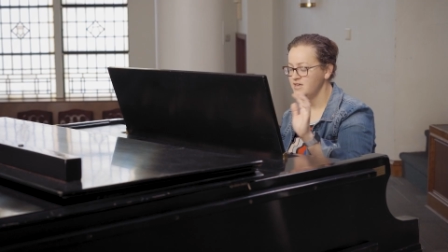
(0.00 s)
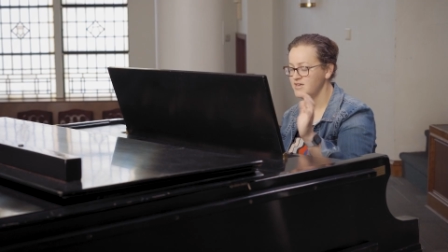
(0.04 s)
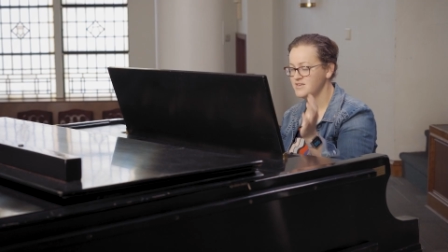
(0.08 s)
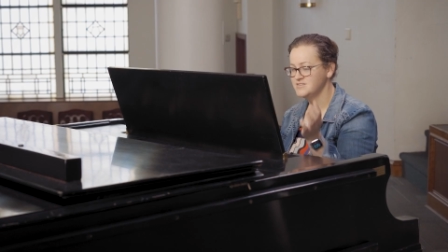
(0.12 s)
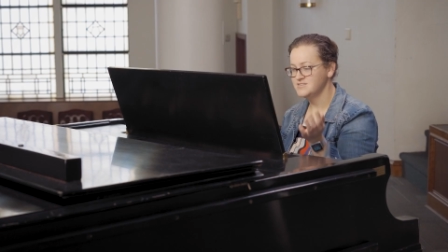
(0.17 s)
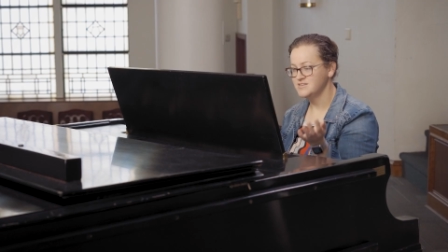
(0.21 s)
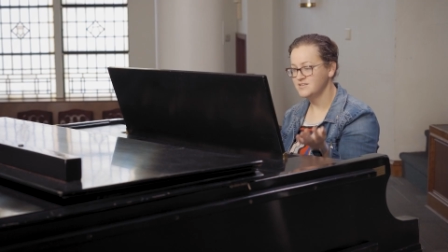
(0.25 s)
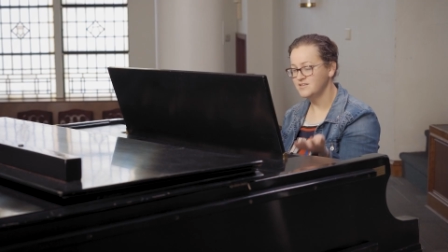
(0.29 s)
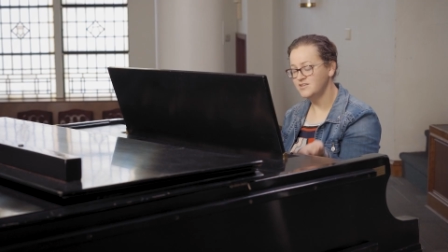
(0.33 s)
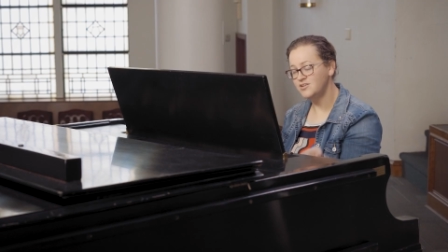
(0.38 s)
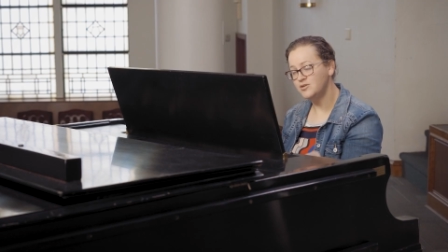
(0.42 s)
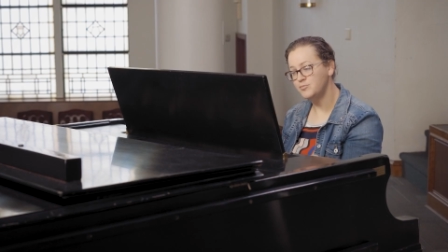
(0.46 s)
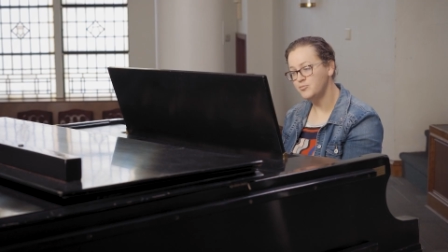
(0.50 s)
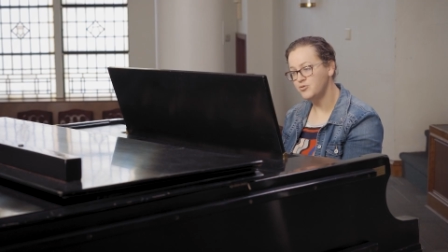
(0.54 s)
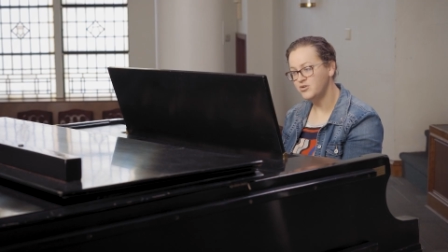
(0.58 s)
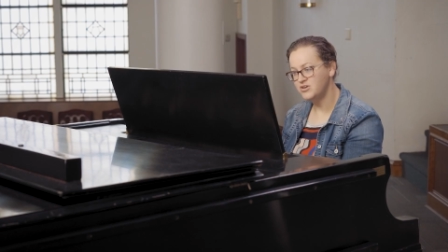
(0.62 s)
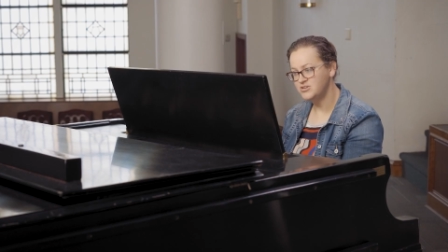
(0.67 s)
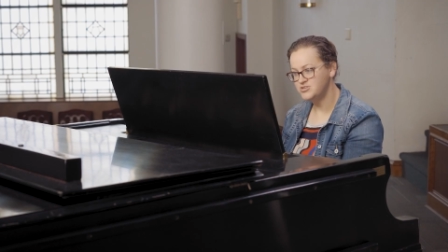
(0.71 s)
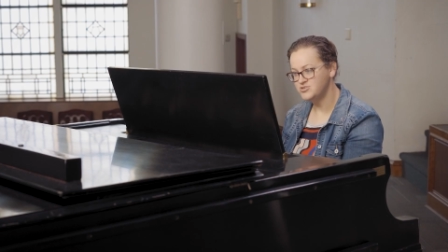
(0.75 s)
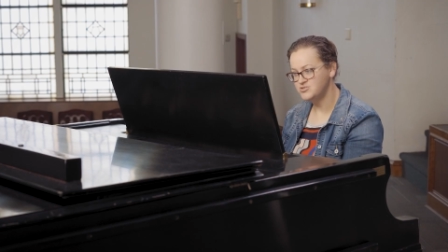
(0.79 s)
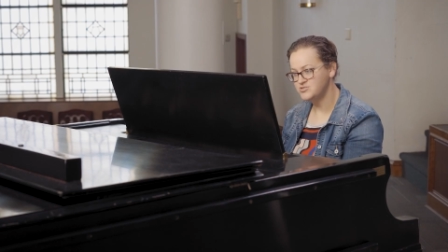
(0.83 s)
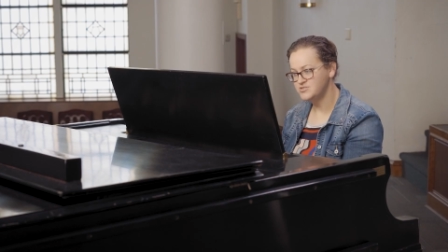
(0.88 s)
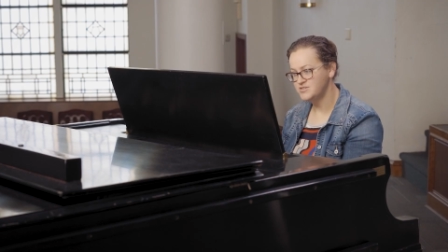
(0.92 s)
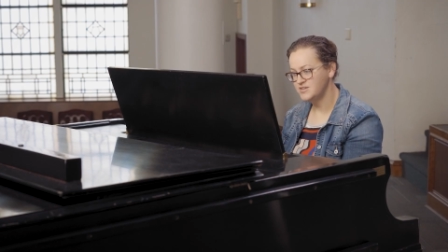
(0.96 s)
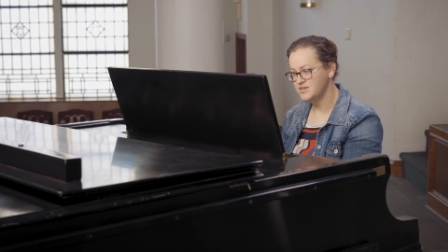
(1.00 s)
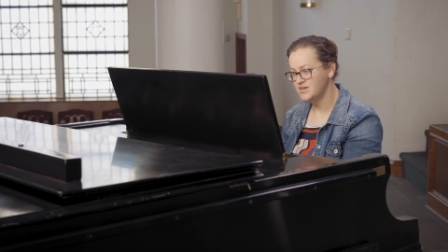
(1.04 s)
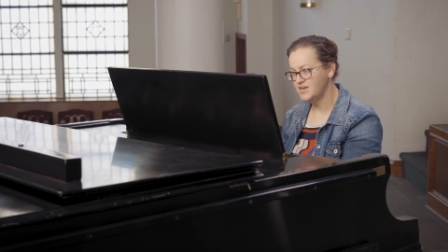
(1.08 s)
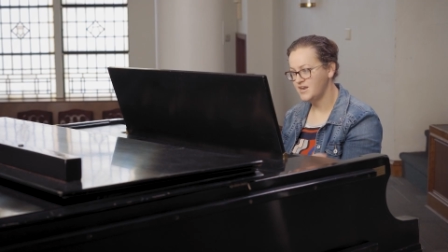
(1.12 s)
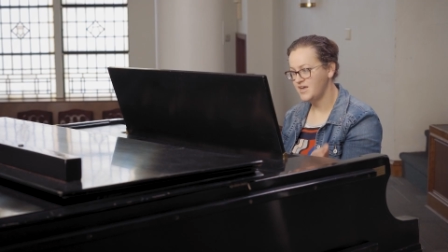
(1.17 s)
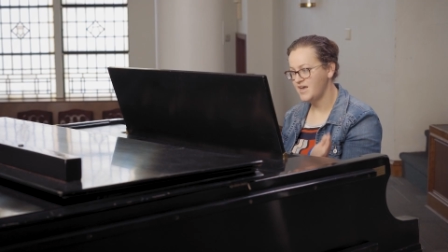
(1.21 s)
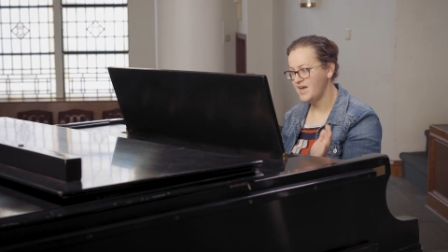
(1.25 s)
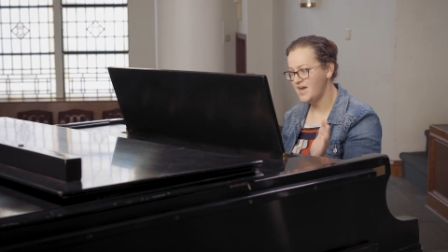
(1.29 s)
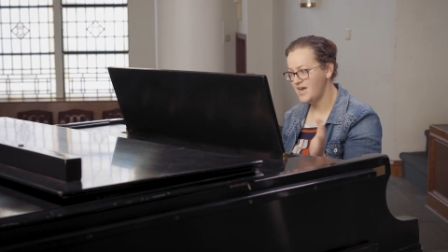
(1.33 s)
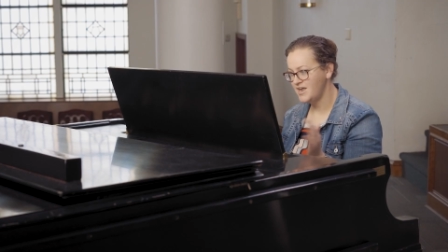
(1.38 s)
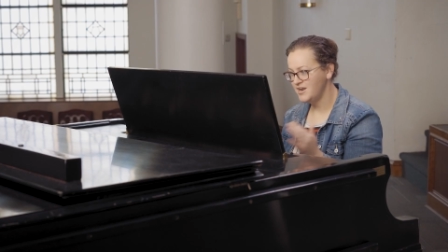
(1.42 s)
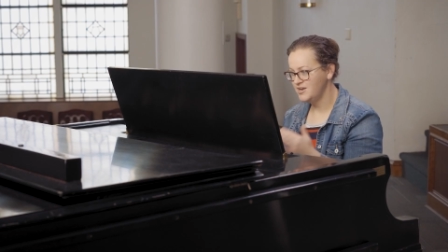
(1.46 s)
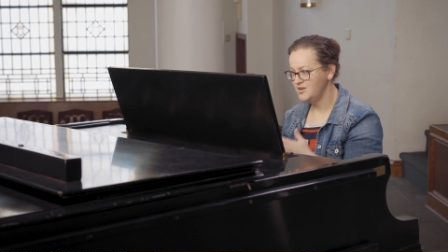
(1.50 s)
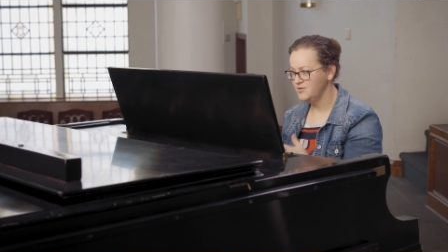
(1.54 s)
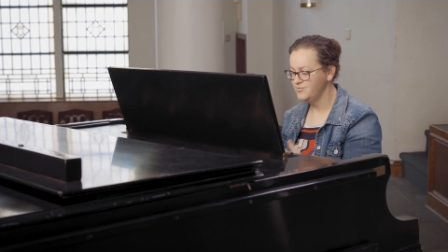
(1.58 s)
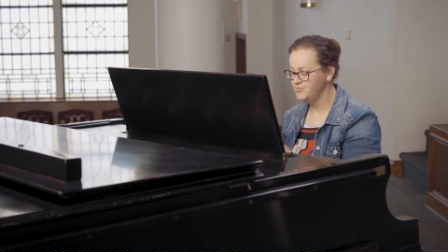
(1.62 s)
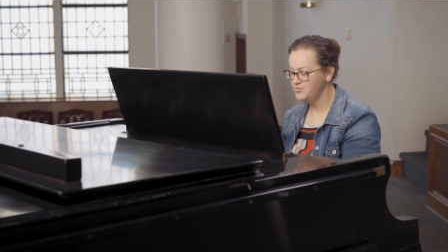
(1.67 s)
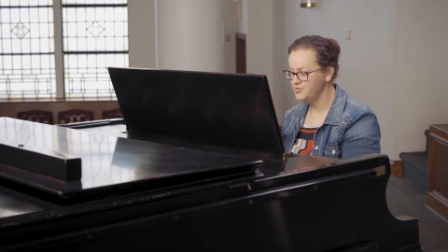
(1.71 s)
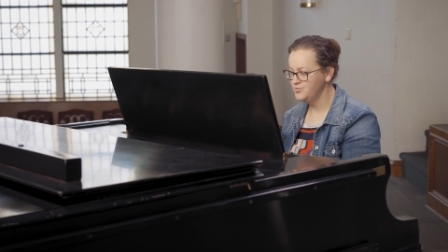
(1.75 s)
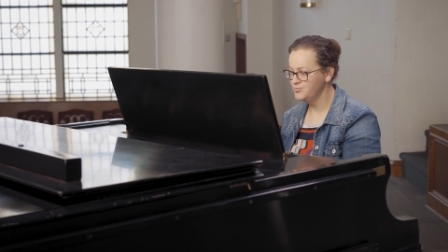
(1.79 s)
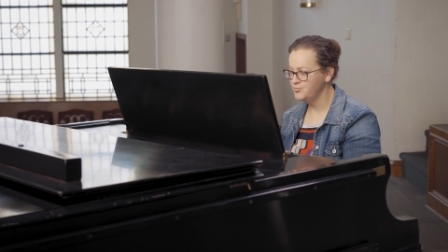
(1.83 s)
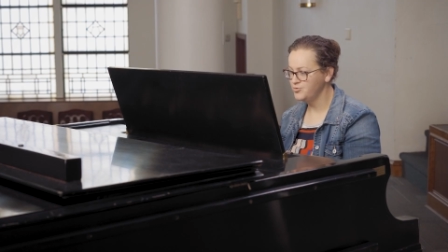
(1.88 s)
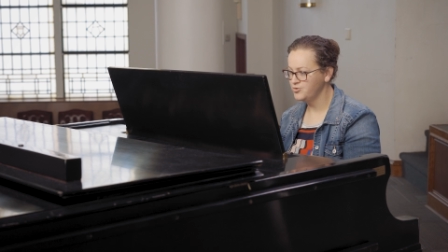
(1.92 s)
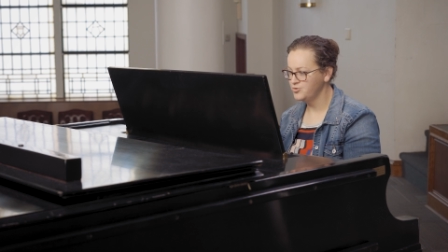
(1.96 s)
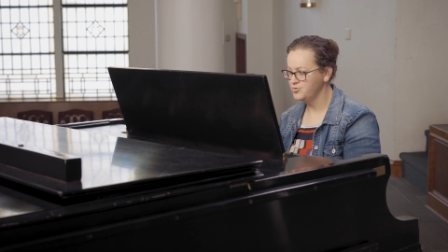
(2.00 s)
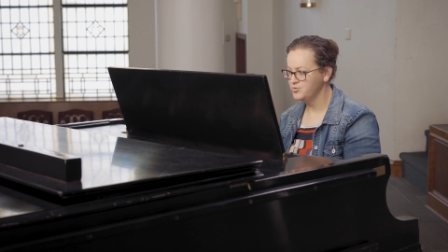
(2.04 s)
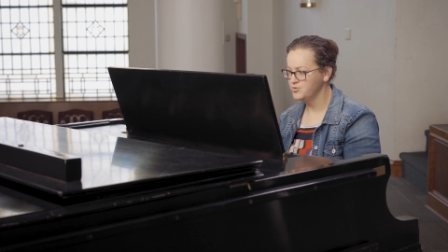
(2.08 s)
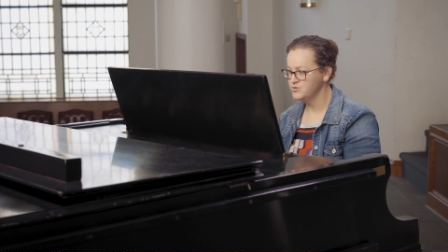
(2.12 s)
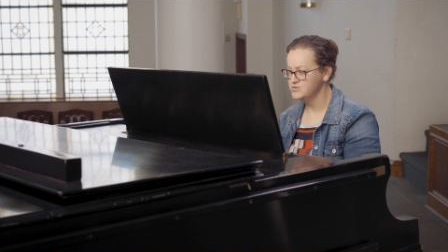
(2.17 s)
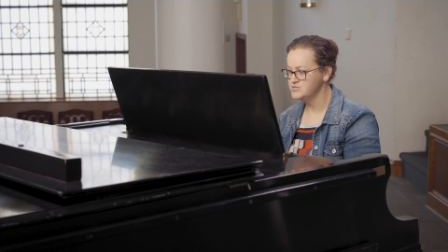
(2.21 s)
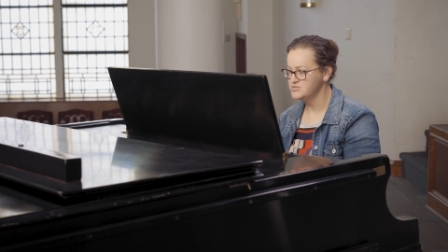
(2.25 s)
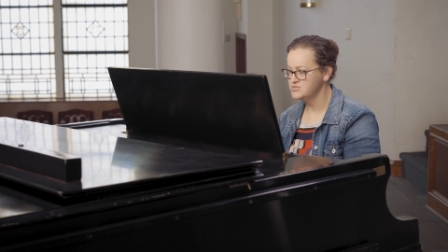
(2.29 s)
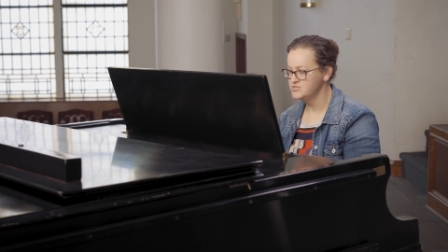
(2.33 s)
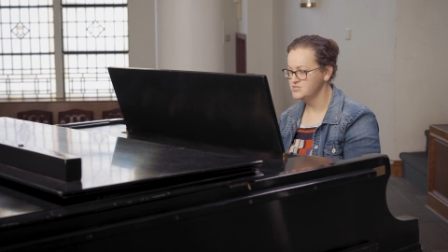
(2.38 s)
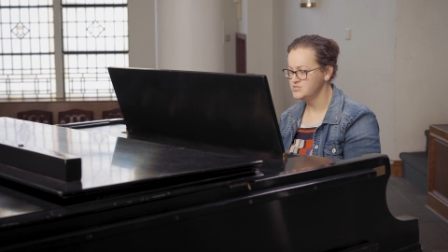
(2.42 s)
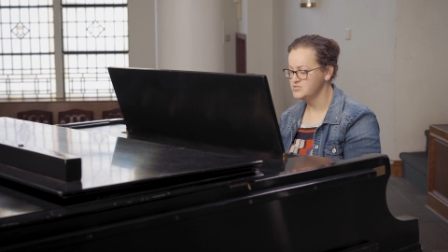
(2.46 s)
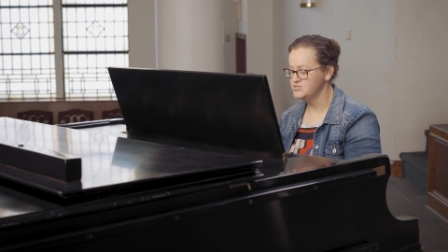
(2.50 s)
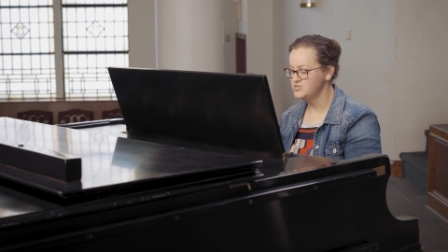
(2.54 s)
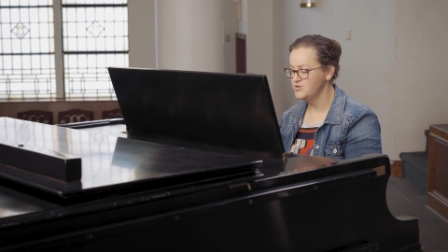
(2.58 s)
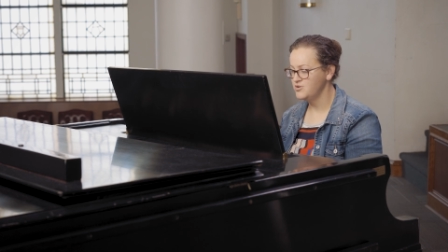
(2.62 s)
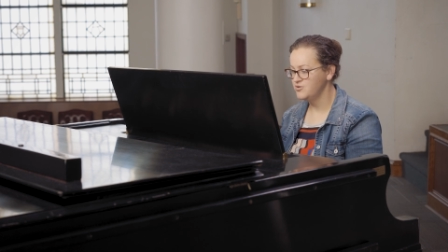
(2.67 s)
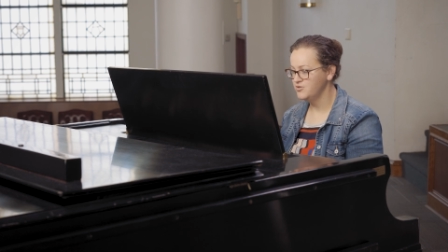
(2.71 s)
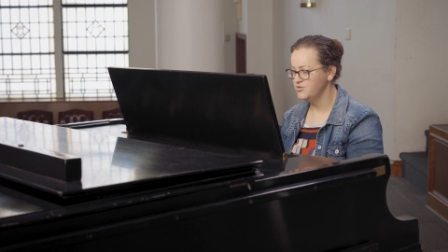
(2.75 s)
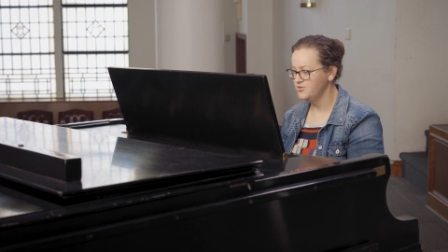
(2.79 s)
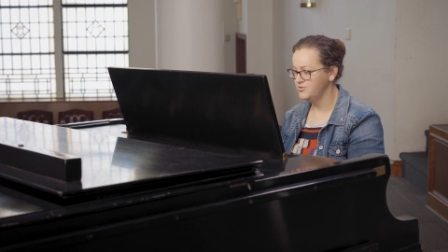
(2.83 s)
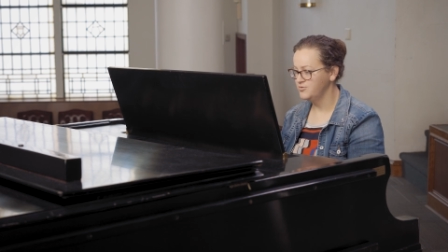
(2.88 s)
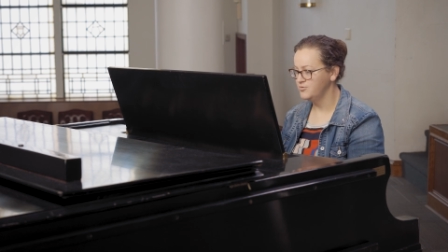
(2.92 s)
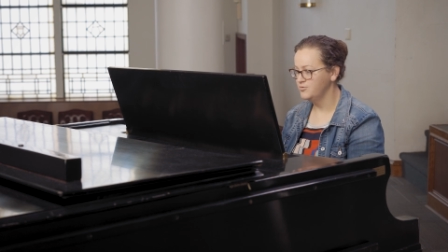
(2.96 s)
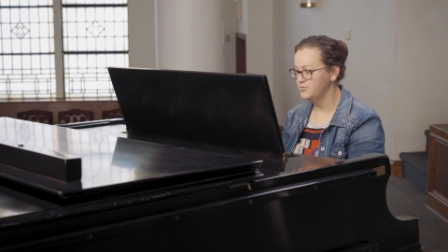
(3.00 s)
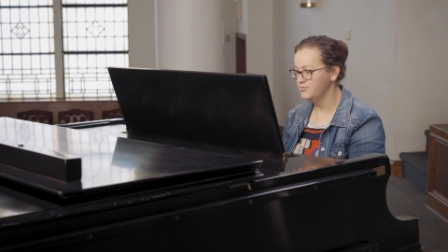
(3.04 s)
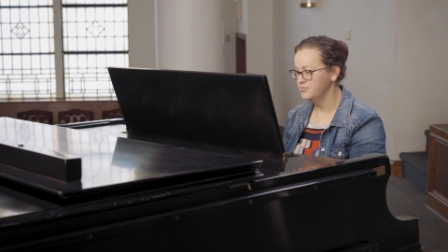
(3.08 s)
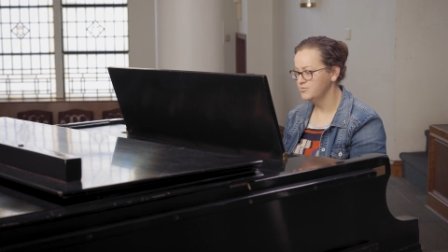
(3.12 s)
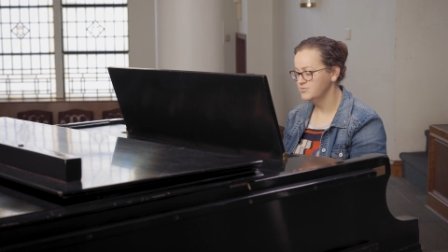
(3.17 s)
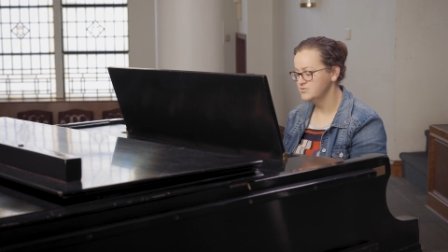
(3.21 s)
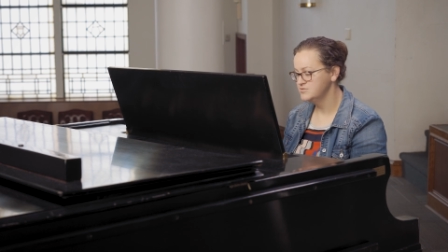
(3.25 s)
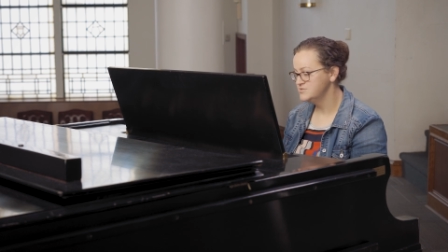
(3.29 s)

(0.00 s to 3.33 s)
is a little more interesting, and I added a few more chords to show you